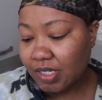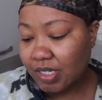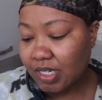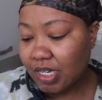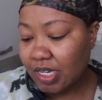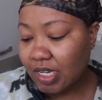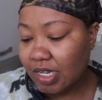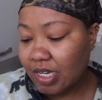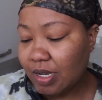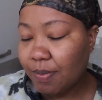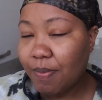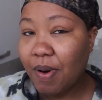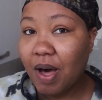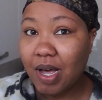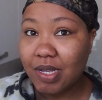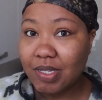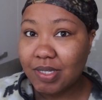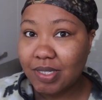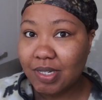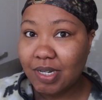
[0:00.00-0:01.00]
the
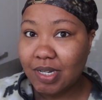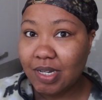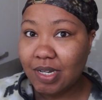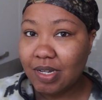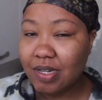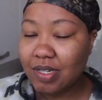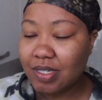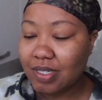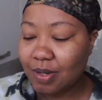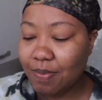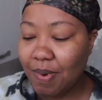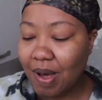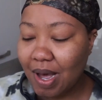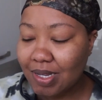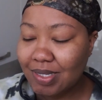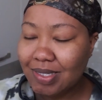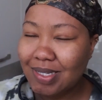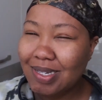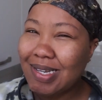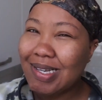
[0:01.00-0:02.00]
parsley, because the
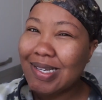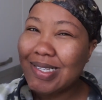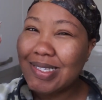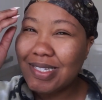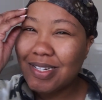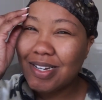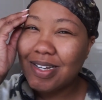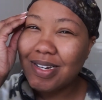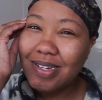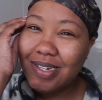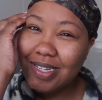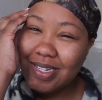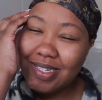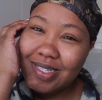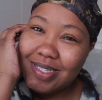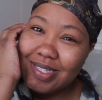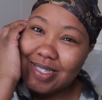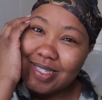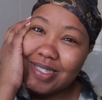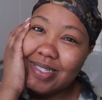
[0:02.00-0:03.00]
parsley is not
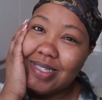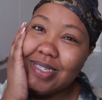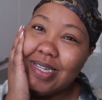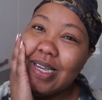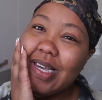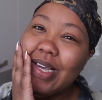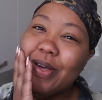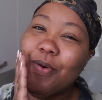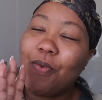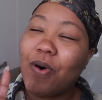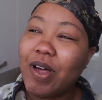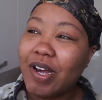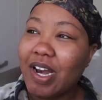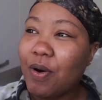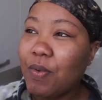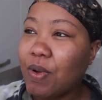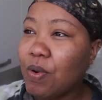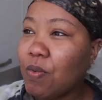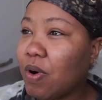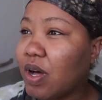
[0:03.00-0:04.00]
the one
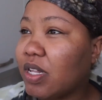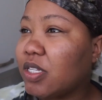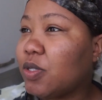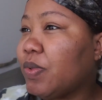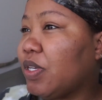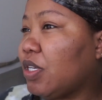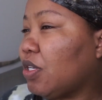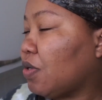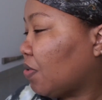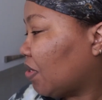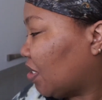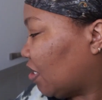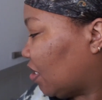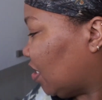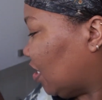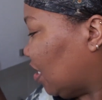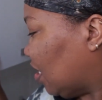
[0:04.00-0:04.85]
that we want. We use